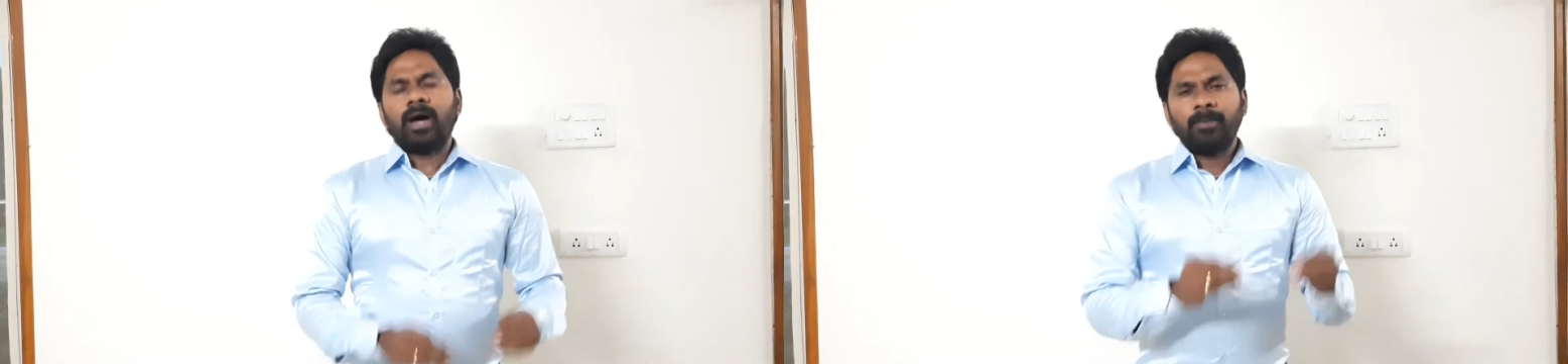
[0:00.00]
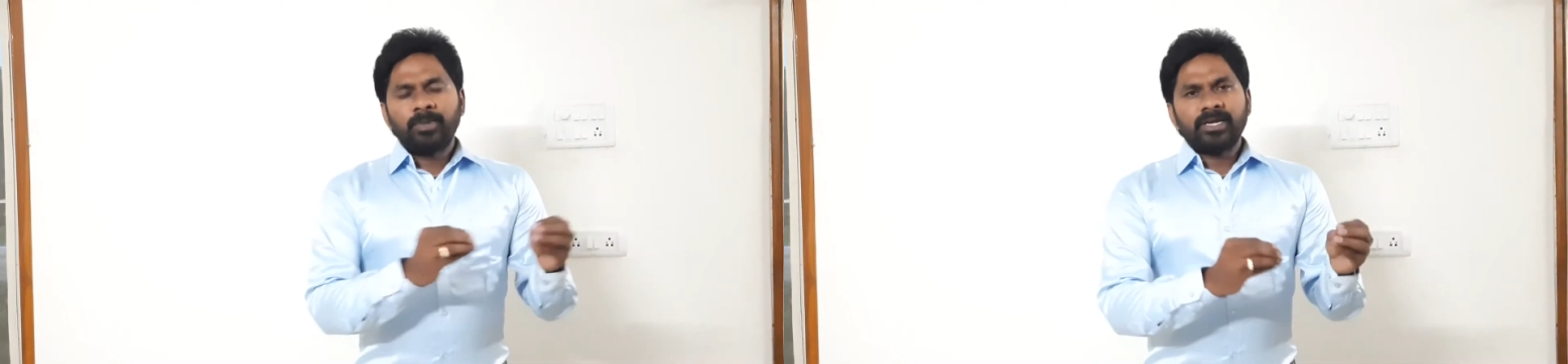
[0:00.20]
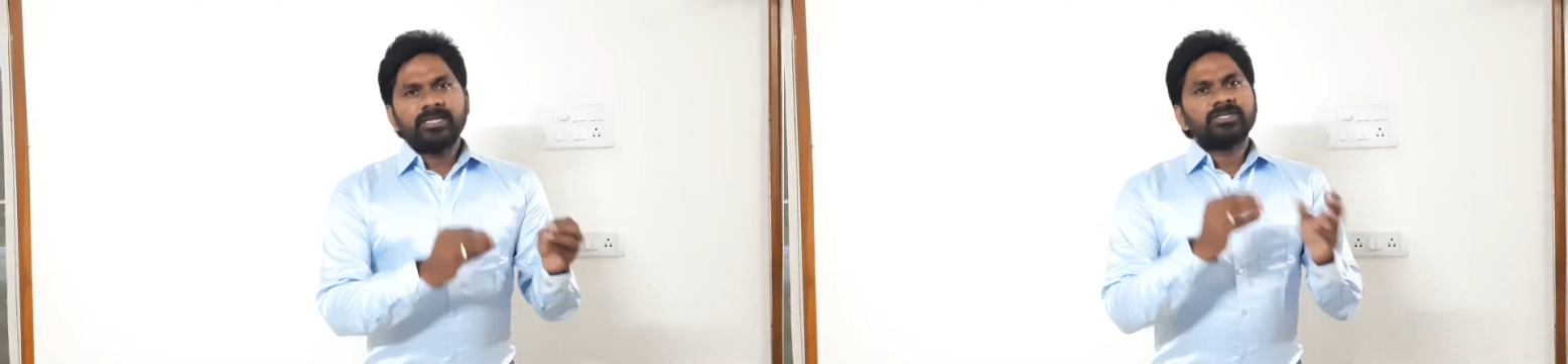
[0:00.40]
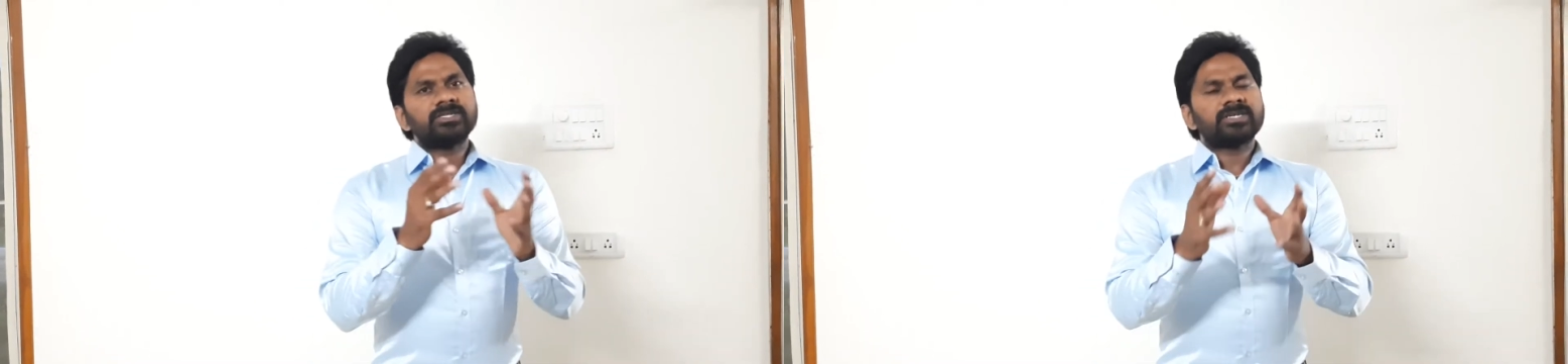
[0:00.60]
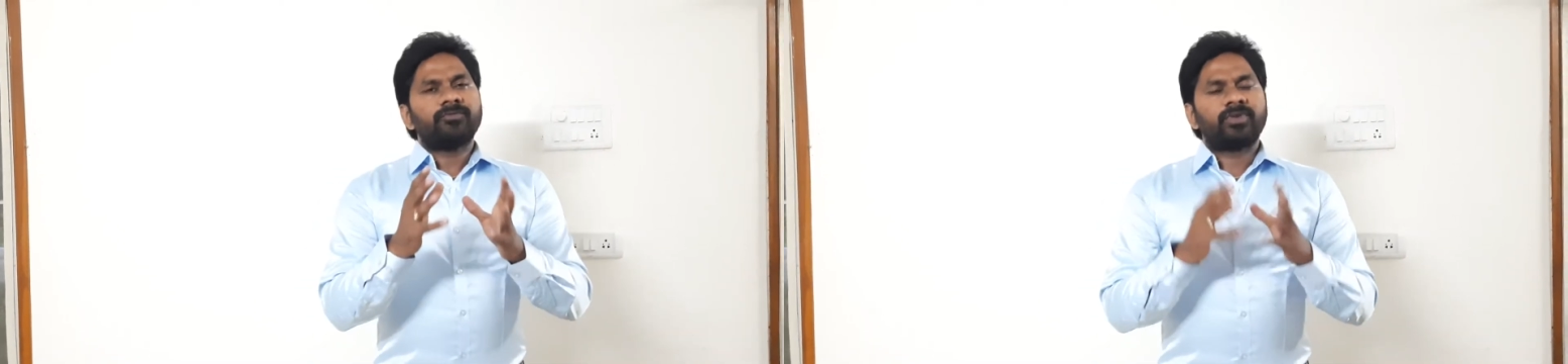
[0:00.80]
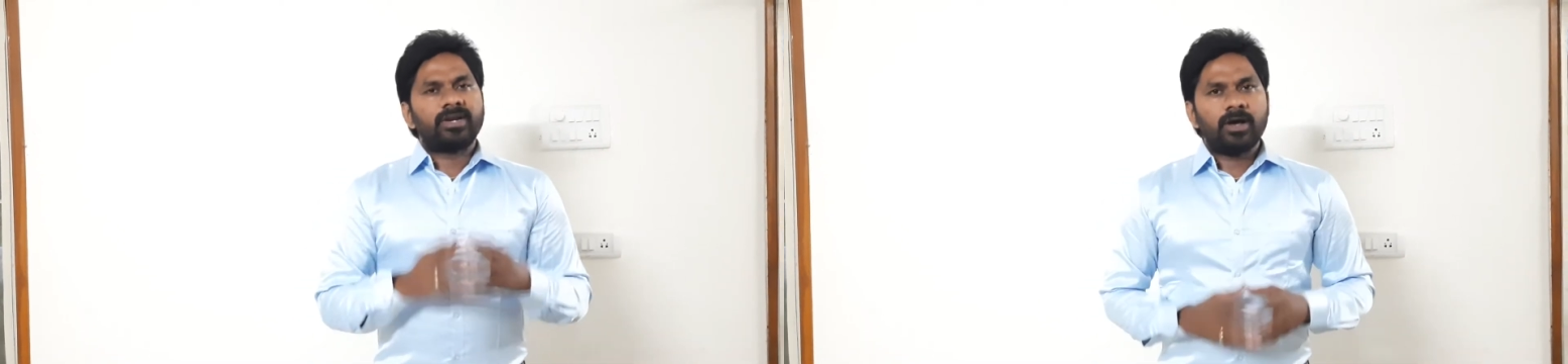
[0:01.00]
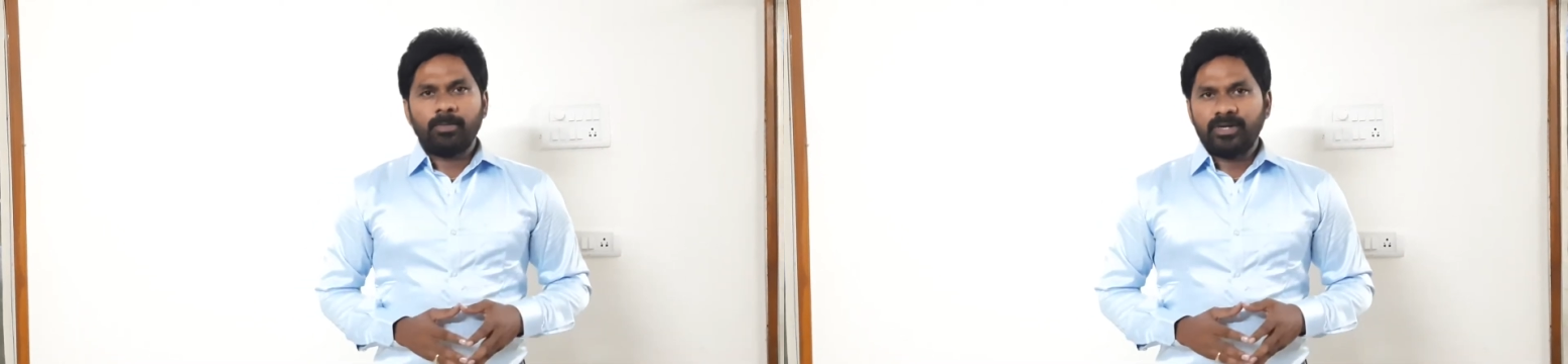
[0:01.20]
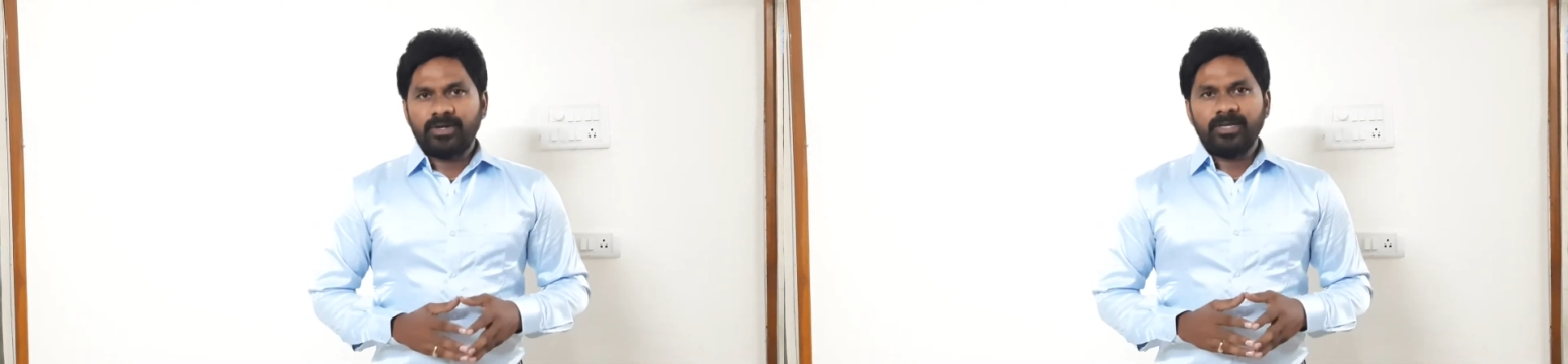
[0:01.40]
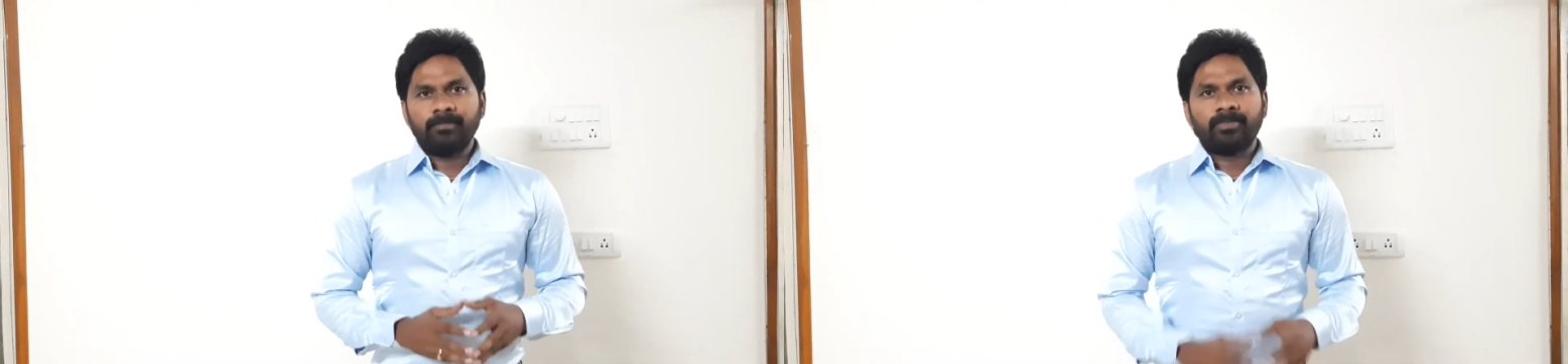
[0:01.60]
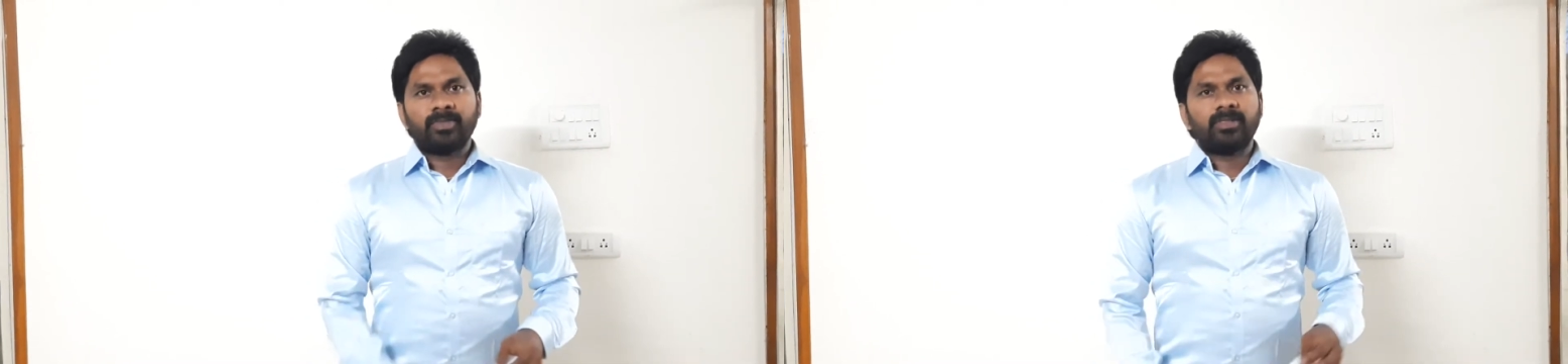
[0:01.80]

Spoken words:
applications of trigonometry.